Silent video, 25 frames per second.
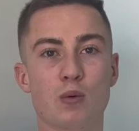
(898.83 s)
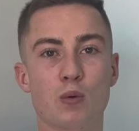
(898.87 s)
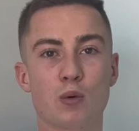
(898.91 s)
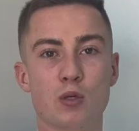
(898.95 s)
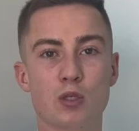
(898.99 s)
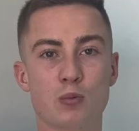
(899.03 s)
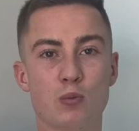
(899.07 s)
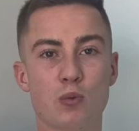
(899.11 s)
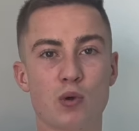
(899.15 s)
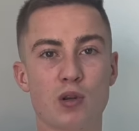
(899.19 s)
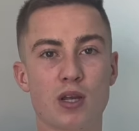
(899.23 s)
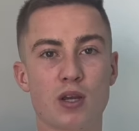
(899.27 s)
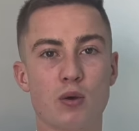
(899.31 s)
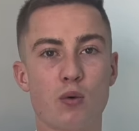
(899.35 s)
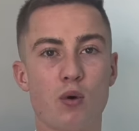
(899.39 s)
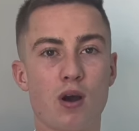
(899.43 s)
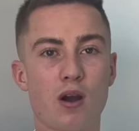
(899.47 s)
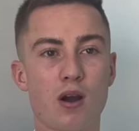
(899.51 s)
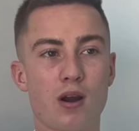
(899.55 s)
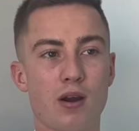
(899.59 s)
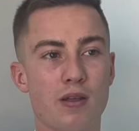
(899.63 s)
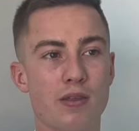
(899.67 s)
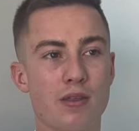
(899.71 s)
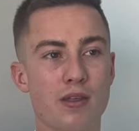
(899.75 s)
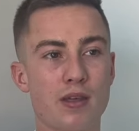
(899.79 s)
much money what
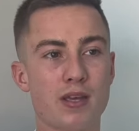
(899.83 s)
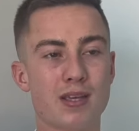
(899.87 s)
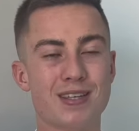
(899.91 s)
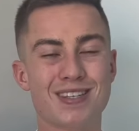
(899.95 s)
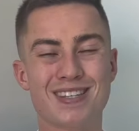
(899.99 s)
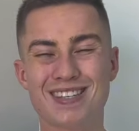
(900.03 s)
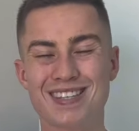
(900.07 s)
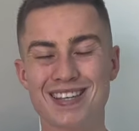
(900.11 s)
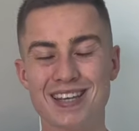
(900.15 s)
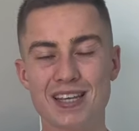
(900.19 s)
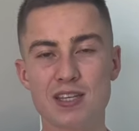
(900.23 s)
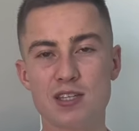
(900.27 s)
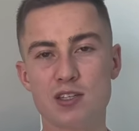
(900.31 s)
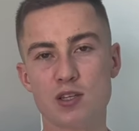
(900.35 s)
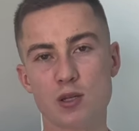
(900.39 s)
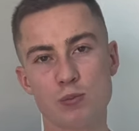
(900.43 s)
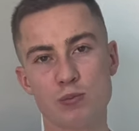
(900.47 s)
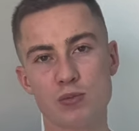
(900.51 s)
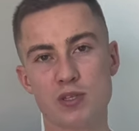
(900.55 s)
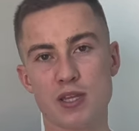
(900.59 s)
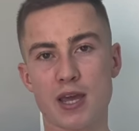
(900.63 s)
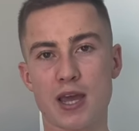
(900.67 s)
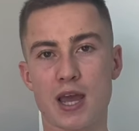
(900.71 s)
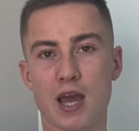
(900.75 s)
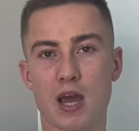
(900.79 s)
are the systems
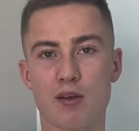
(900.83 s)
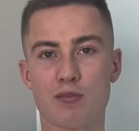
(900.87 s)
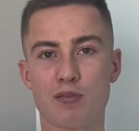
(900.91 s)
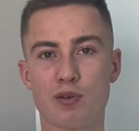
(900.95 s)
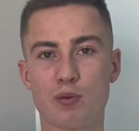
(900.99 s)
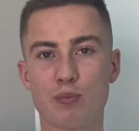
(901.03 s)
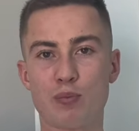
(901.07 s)
they have in